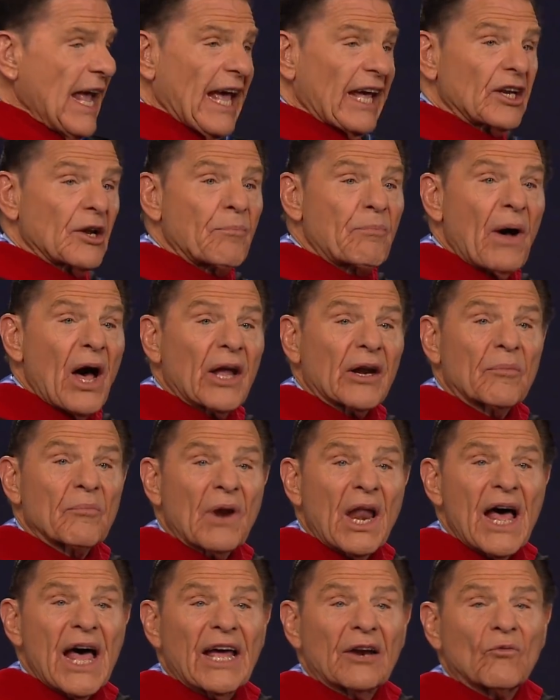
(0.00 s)
And the bottom
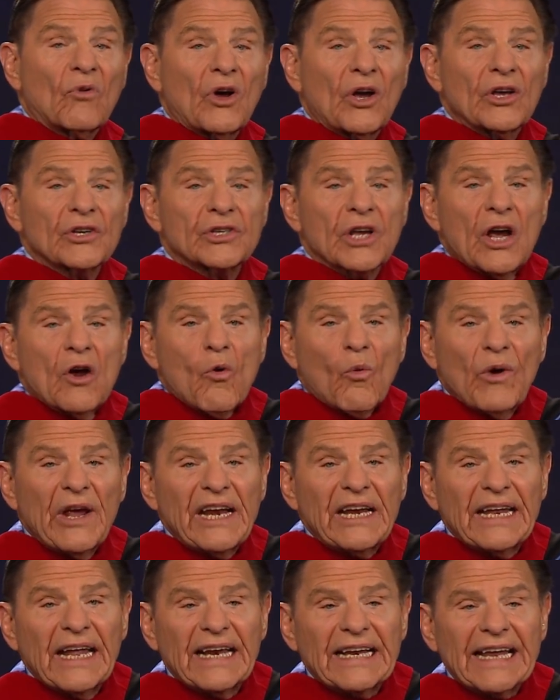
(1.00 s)
line was, we
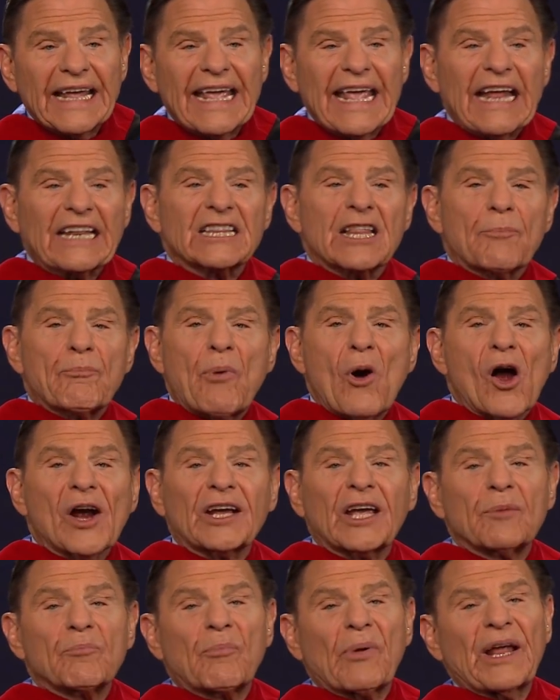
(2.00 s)
didn't get the
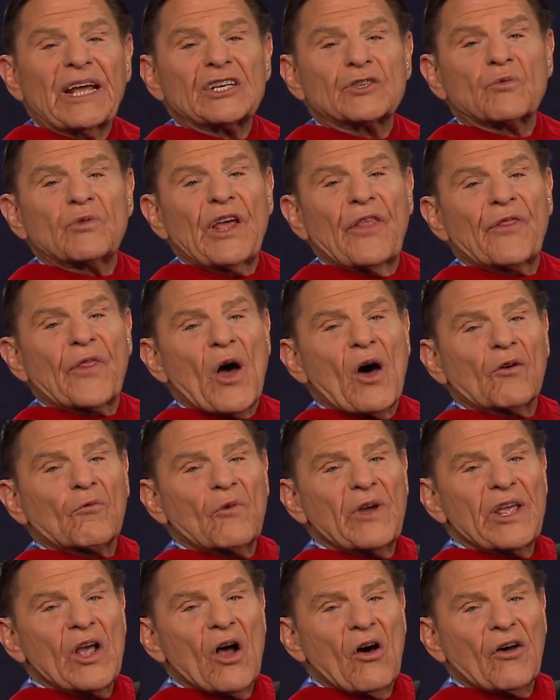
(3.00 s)
parking place we thought
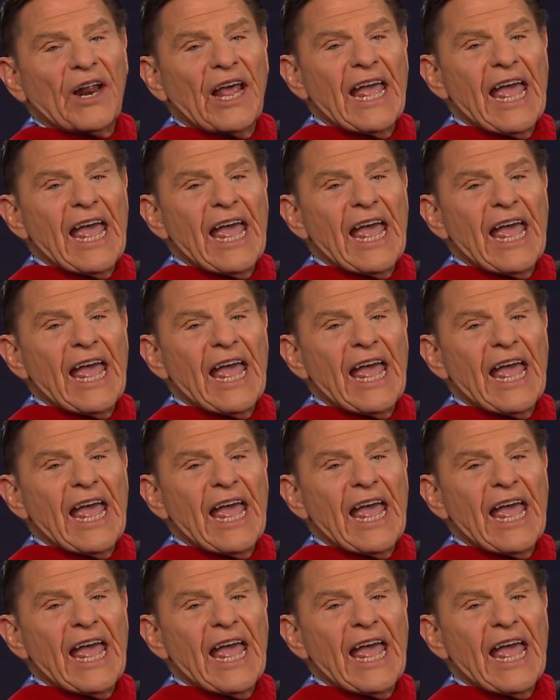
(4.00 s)
we ought to